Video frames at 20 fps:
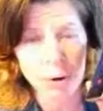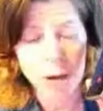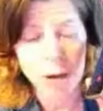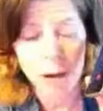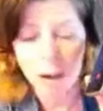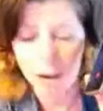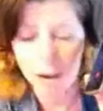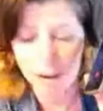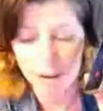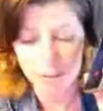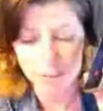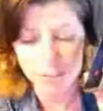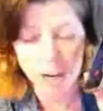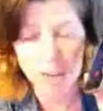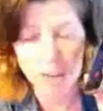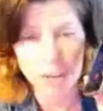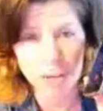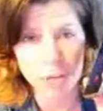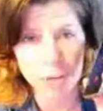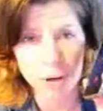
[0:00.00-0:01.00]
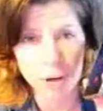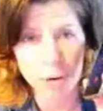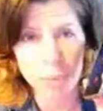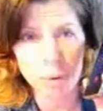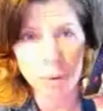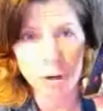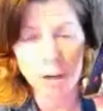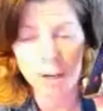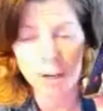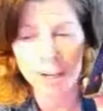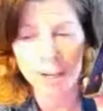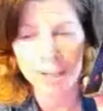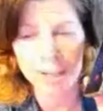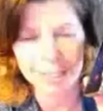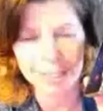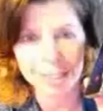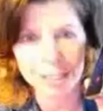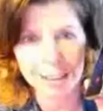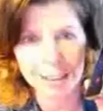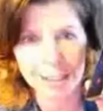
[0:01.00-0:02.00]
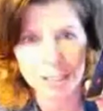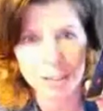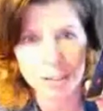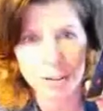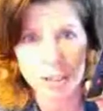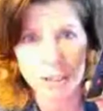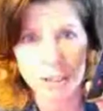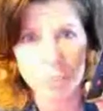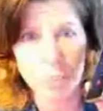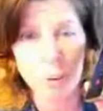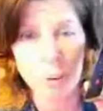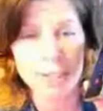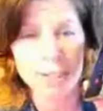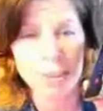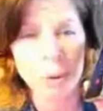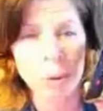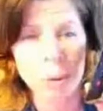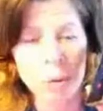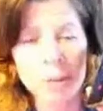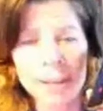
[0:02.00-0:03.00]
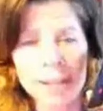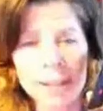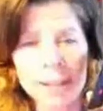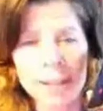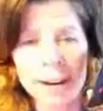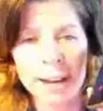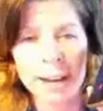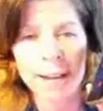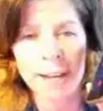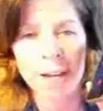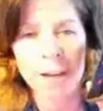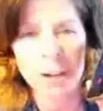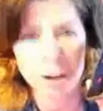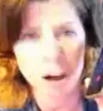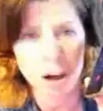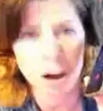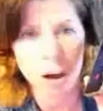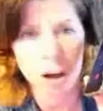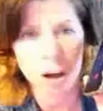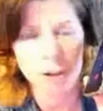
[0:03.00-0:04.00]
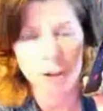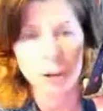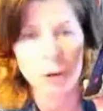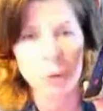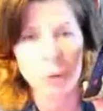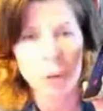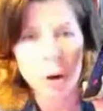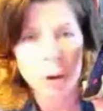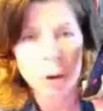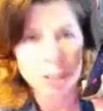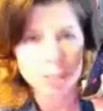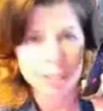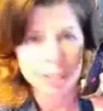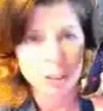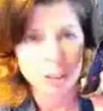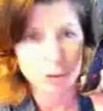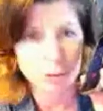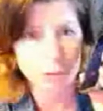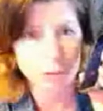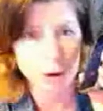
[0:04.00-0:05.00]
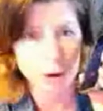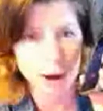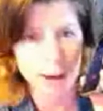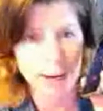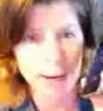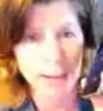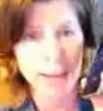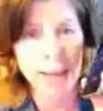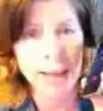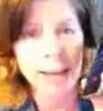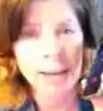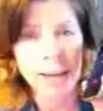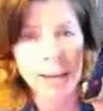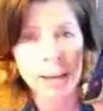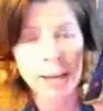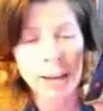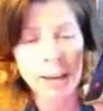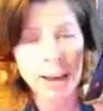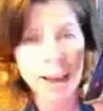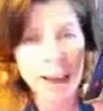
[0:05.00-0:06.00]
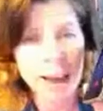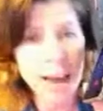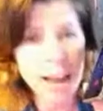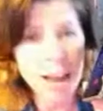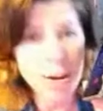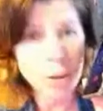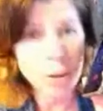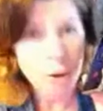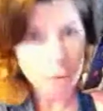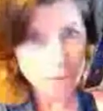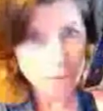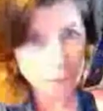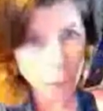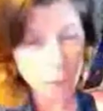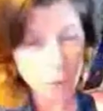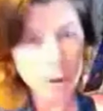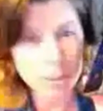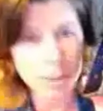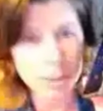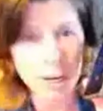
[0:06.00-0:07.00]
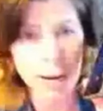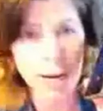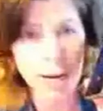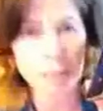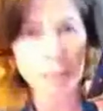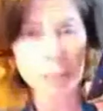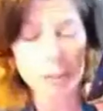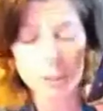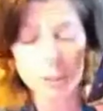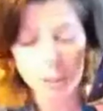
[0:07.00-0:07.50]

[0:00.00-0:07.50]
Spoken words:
I've done the footwork to get to this point. It's only that I can call you since Friday, and 4 times,